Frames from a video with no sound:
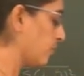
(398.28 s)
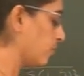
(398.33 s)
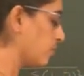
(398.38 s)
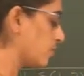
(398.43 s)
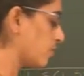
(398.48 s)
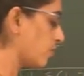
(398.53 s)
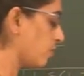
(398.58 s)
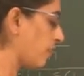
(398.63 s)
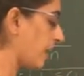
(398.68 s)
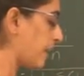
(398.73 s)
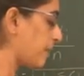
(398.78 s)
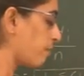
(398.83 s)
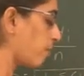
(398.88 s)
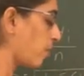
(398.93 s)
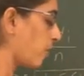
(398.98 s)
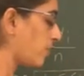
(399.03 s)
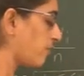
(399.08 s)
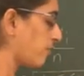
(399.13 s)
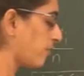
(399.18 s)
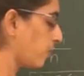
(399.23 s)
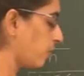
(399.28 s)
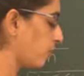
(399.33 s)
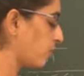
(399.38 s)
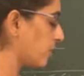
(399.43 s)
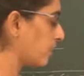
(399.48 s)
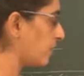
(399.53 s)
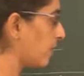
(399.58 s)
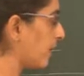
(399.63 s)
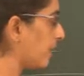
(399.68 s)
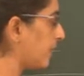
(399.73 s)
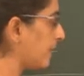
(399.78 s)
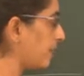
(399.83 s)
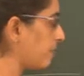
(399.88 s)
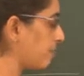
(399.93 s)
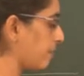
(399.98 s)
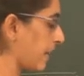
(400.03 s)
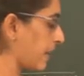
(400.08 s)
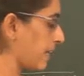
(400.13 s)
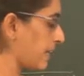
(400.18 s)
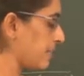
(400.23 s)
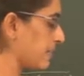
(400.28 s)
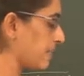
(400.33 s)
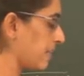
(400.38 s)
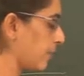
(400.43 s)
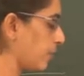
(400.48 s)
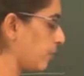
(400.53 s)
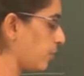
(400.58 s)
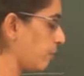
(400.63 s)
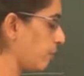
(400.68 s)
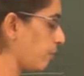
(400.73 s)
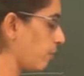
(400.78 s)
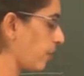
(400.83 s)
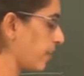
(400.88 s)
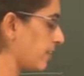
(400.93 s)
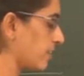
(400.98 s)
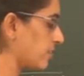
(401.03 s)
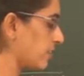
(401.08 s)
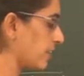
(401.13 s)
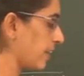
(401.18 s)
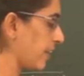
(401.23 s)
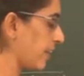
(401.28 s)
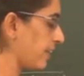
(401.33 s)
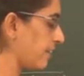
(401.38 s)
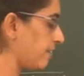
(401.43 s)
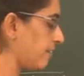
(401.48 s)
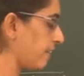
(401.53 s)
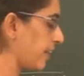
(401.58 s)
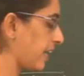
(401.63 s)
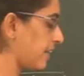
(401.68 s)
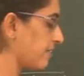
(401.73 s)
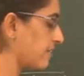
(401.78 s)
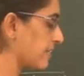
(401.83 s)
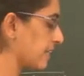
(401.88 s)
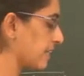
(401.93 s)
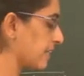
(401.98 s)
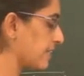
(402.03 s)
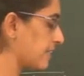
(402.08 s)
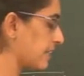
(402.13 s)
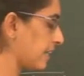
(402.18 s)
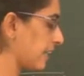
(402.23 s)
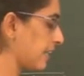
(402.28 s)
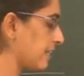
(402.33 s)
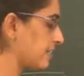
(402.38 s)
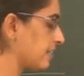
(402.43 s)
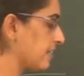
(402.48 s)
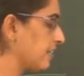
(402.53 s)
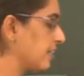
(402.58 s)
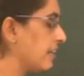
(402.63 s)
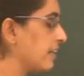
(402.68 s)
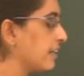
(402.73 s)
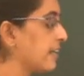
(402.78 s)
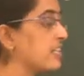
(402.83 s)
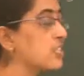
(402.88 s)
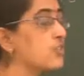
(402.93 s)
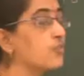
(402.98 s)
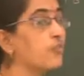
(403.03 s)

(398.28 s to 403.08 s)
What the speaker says: So 1.4 divided by 0.9568 is